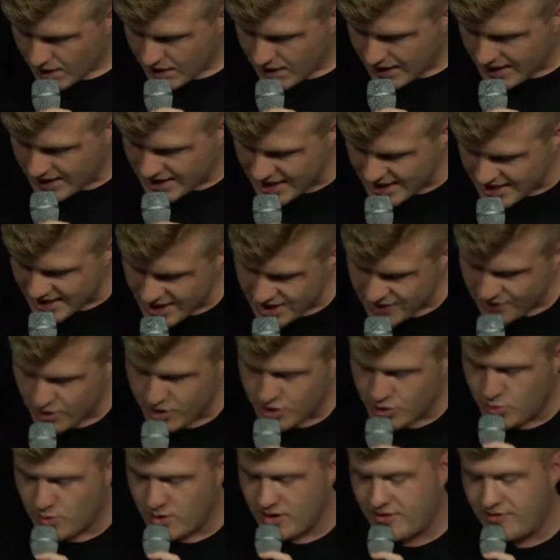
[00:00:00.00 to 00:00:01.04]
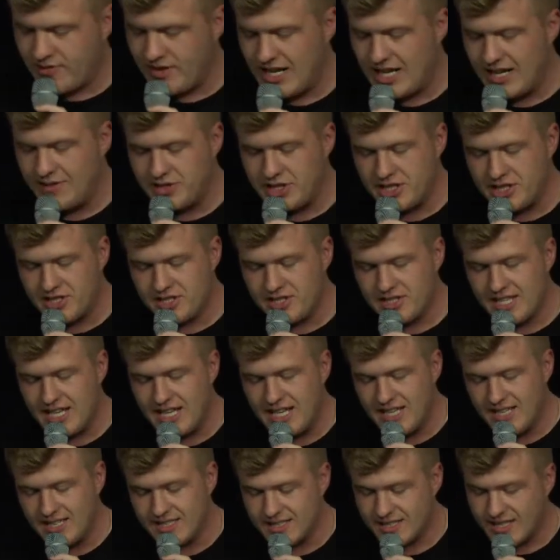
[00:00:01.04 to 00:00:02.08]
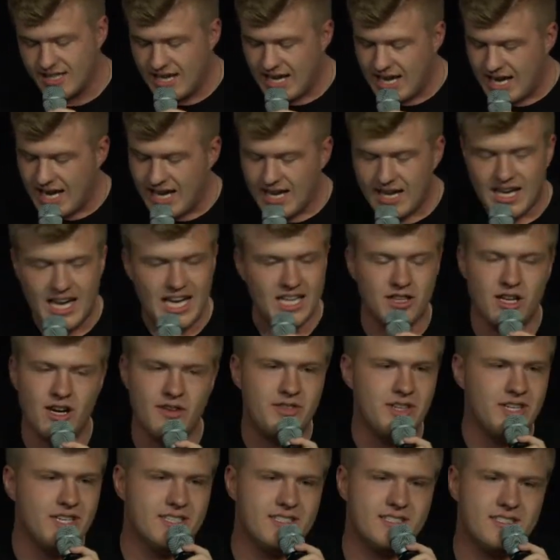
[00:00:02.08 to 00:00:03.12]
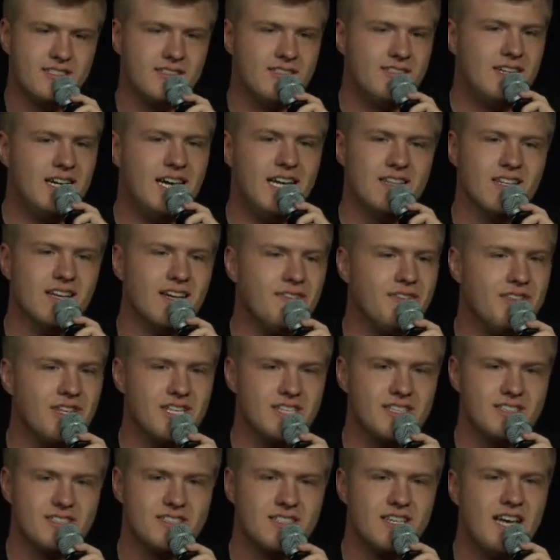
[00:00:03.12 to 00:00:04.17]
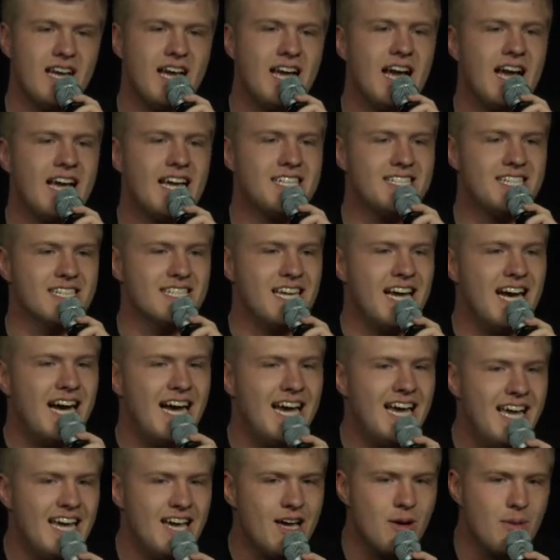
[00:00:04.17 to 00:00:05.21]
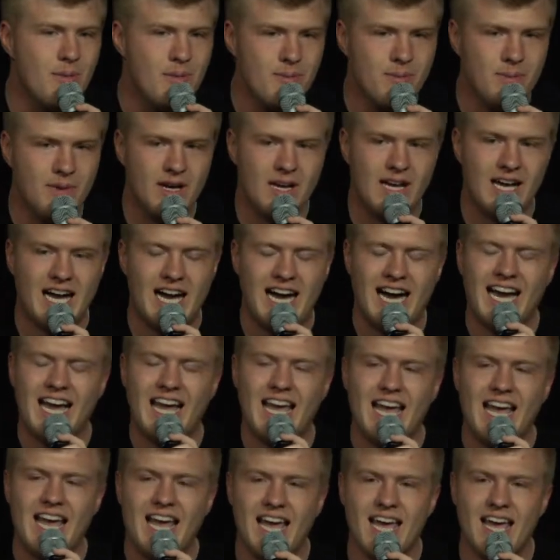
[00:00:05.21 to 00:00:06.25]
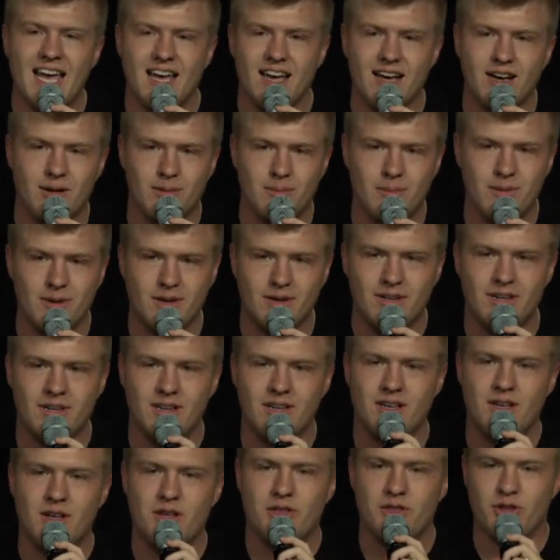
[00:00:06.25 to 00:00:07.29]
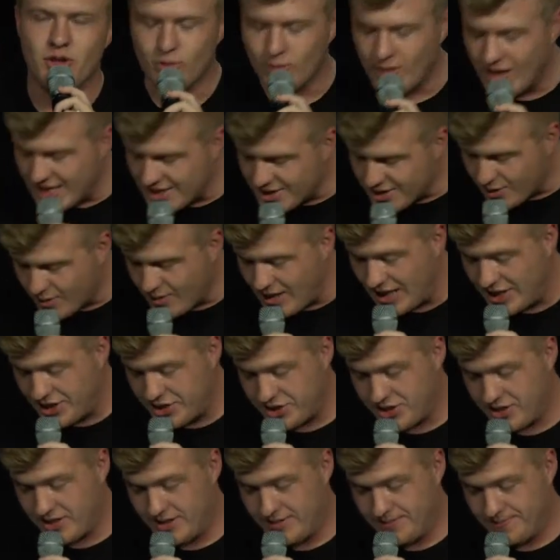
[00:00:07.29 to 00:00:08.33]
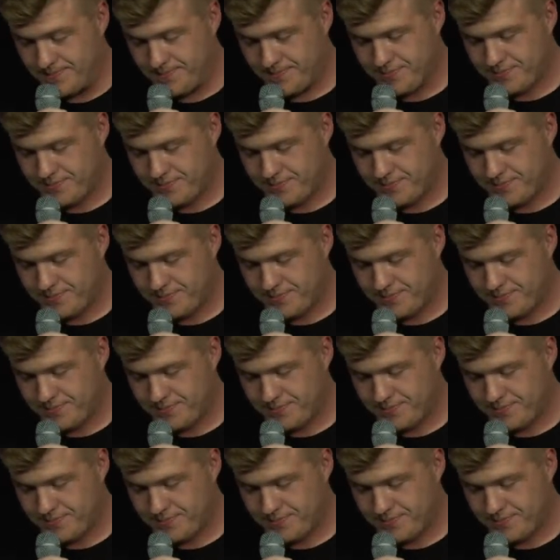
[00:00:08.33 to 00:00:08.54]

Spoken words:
it says this in verse 25. Jesus says, I love this. I love this. He says, I am the resurrection